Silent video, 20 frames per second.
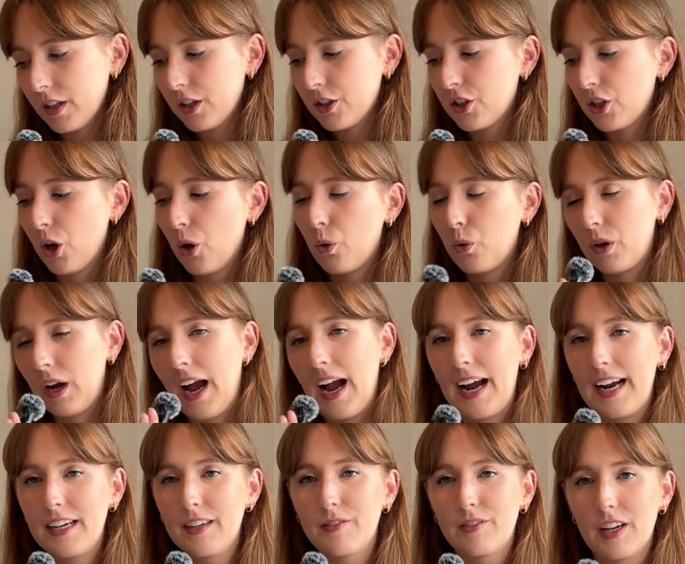So
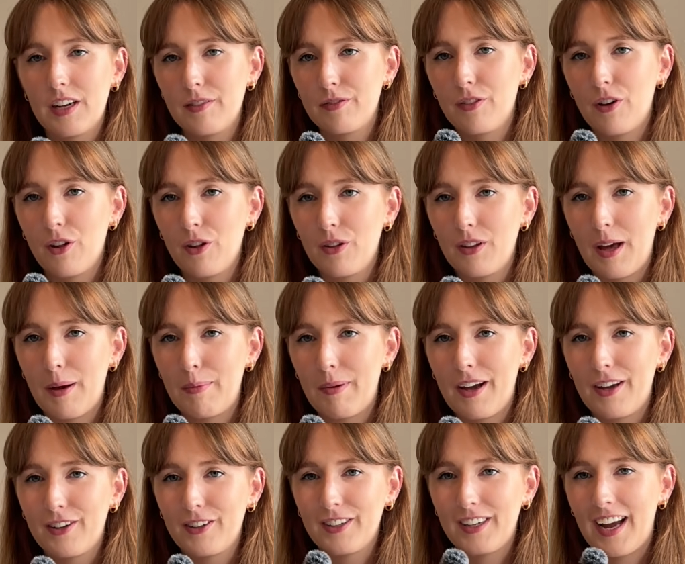kind of did follow that
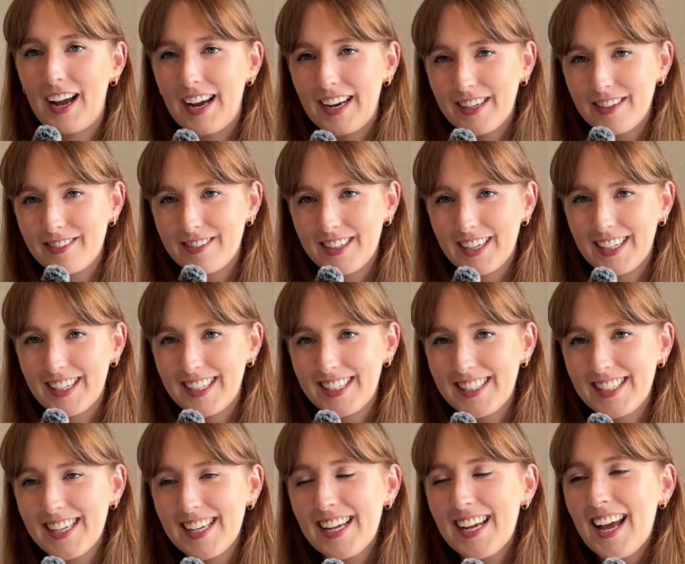pattern, kind of
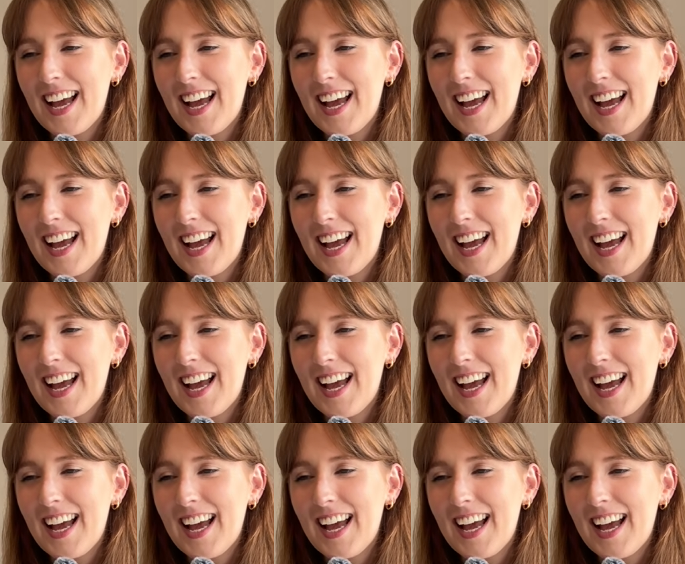didn't.